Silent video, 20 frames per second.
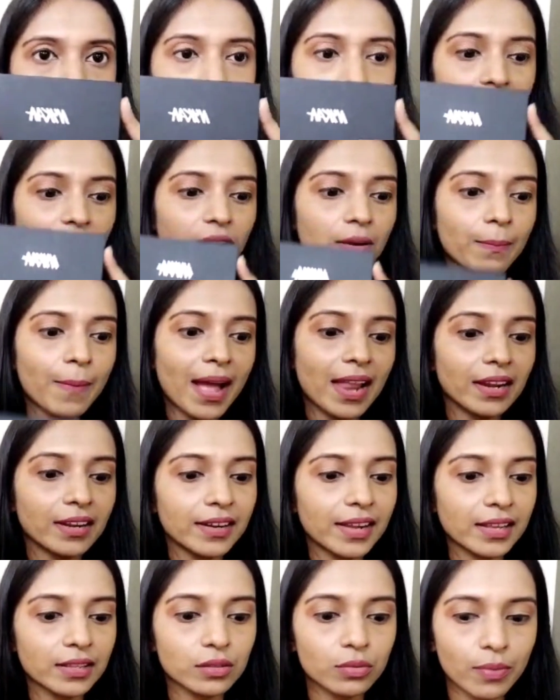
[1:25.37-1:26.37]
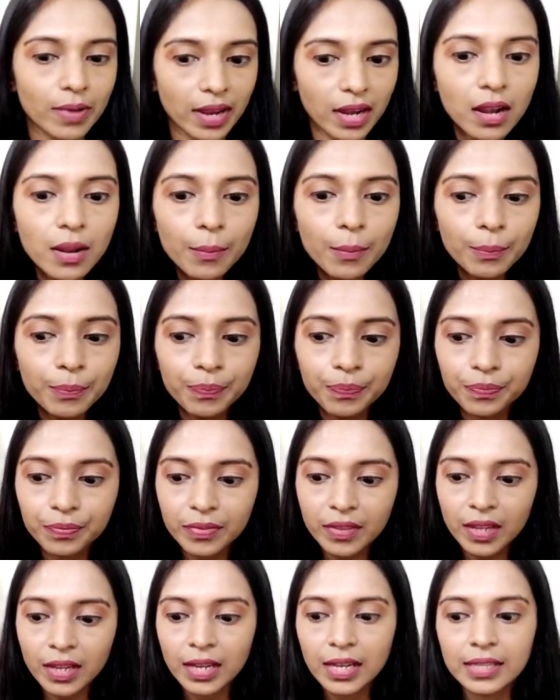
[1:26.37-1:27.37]
to have a palette as well.
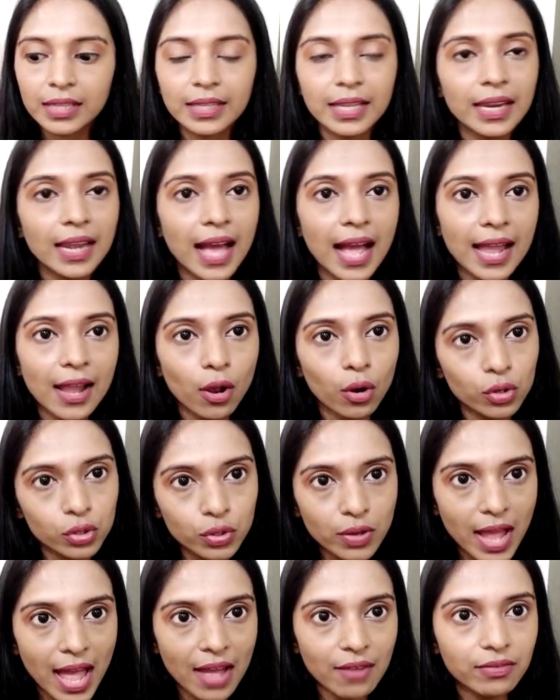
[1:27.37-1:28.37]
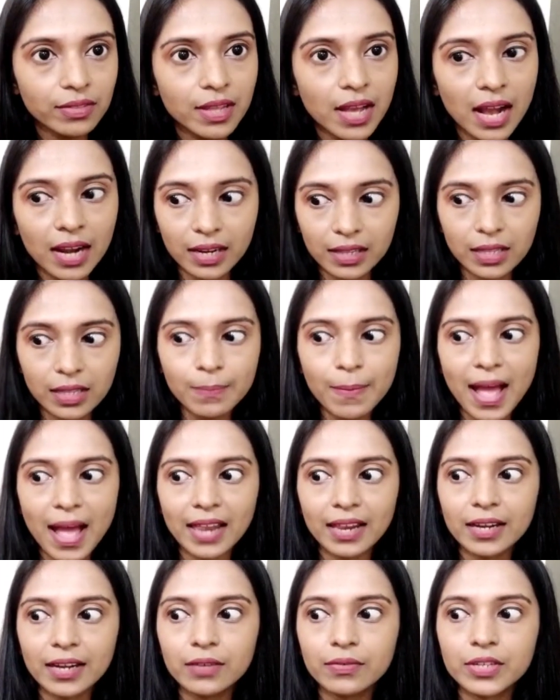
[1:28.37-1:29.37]
Then I also have another
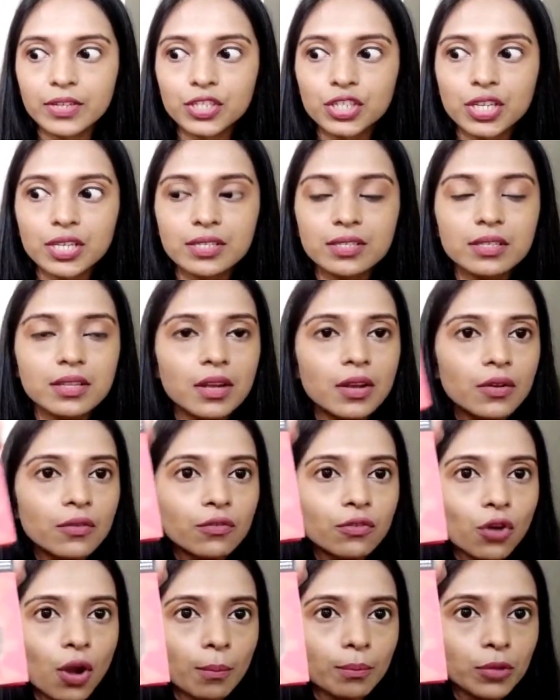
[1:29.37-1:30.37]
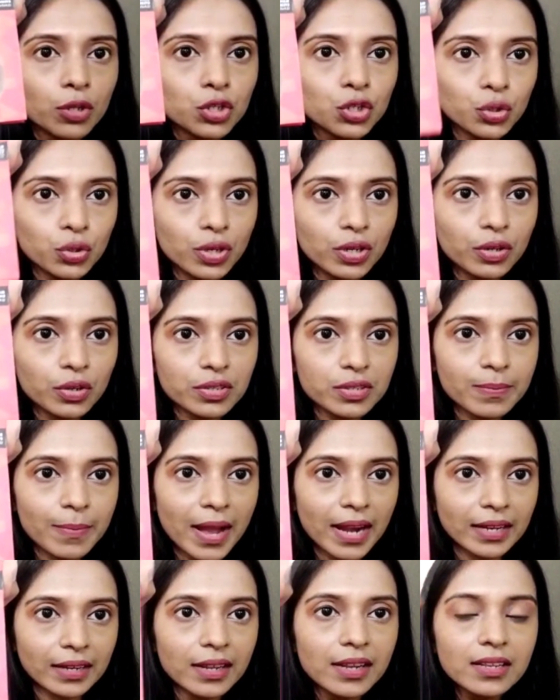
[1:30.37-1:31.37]
palette which is from the Sugar
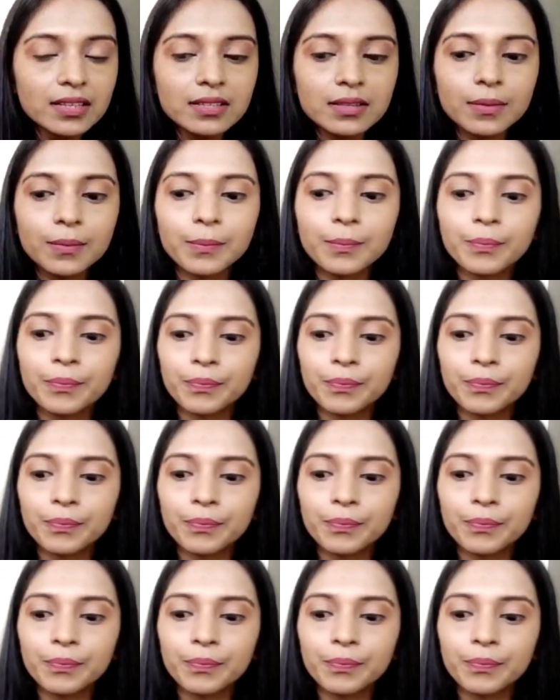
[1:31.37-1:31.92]
Cosmetics.